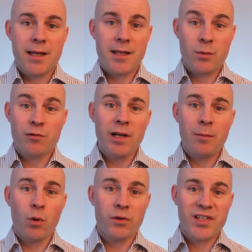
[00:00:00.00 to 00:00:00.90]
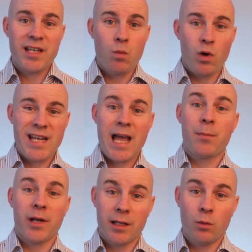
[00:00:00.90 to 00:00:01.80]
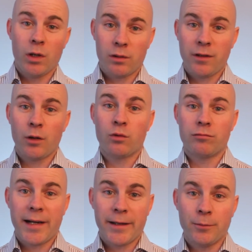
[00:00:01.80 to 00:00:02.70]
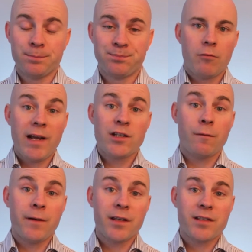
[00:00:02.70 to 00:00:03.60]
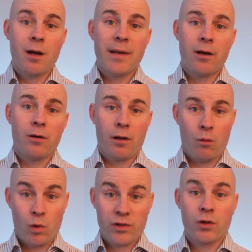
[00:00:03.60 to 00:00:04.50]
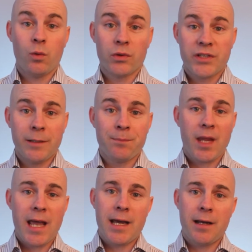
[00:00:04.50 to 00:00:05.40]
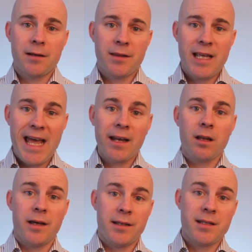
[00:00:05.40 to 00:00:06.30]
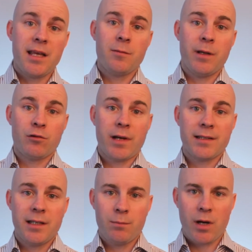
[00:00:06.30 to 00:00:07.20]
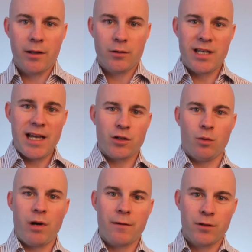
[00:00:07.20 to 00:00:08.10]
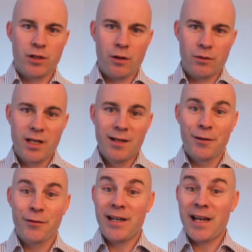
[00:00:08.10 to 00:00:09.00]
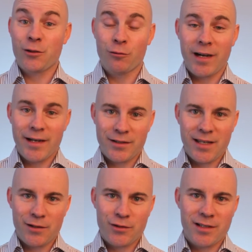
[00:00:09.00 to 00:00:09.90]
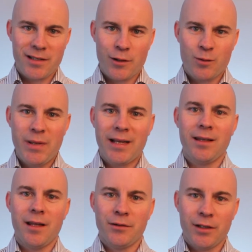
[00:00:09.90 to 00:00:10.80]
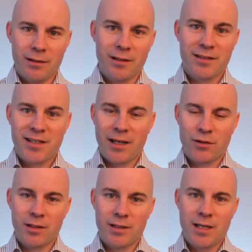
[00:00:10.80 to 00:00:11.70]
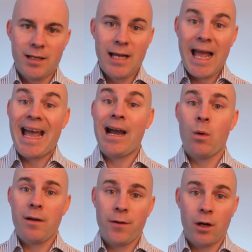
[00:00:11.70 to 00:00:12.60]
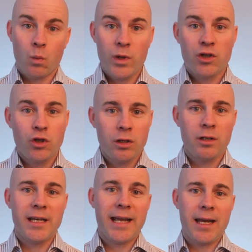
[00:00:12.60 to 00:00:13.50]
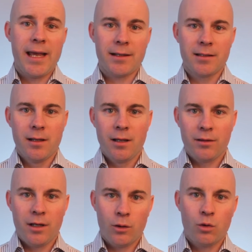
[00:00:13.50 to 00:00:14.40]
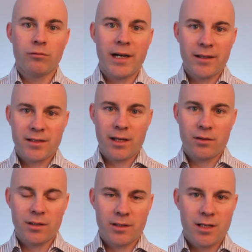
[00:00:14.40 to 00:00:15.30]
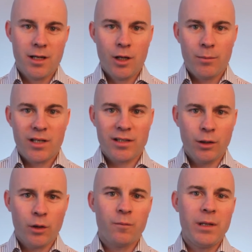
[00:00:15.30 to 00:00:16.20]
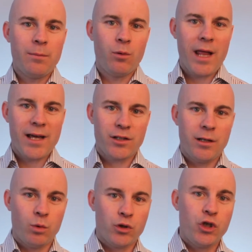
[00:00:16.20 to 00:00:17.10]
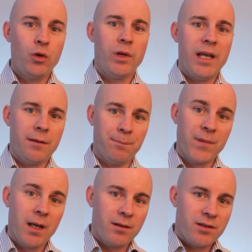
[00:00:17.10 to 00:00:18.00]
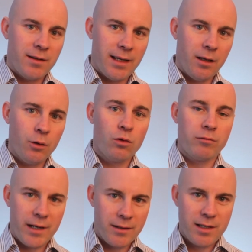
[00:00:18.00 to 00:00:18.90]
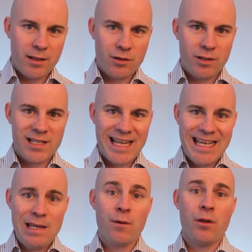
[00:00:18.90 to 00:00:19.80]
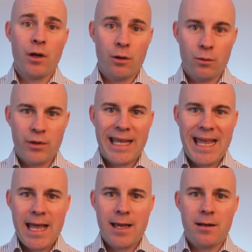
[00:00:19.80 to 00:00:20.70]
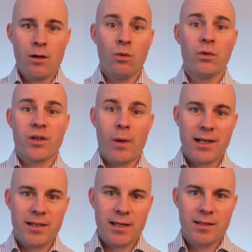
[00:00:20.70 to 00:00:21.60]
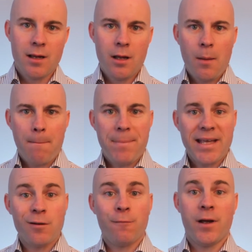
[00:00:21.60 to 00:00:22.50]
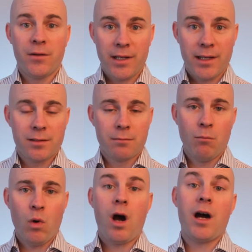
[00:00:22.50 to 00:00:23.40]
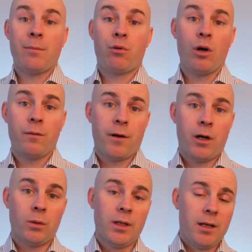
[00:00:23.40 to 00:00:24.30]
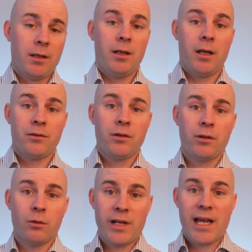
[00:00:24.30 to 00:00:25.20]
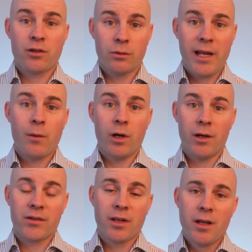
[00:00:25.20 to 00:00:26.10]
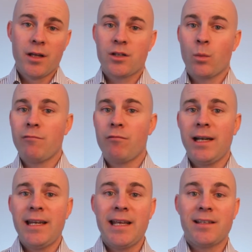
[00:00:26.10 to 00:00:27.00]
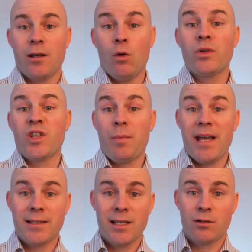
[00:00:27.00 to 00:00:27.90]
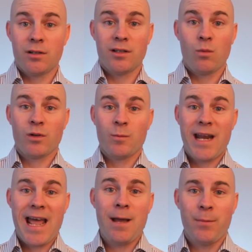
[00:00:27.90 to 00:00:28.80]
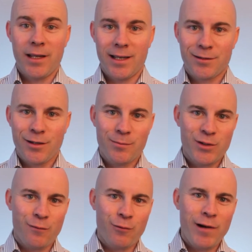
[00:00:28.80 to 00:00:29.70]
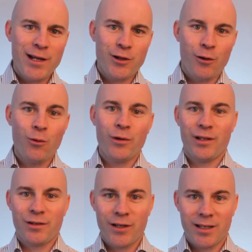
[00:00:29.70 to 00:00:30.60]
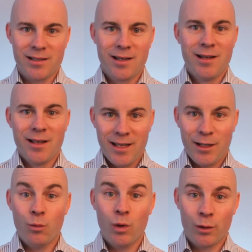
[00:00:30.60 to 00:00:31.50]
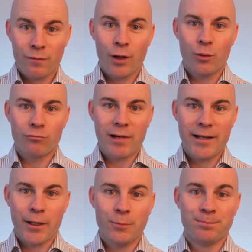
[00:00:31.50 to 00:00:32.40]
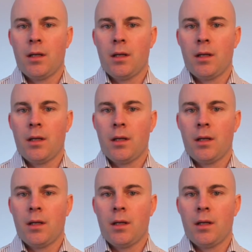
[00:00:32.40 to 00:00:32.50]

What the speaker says: So it's really important to see what's happening in the world of local radio. Rajar figures come out once a quarter, and the headlines tend to be attracted by those national breakfast shows, the national radio stations and those big London stations. However, we shouldn't neglect the local radio stations, because a lot of people actually will tune in to their local radio stations even though they can also access better funded, more high profile London or national networks. So we really need to also pay attention to what's been happening in terms of the Rajar audience figures in the world of local radio.